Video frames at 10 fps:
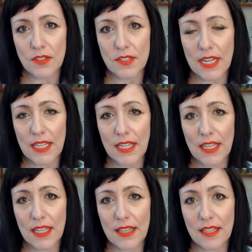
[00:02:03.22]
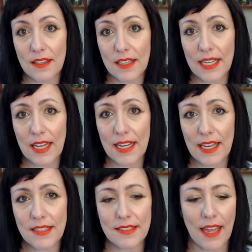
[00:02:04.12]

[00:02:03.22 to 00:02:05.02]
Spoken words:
State in the late 90s.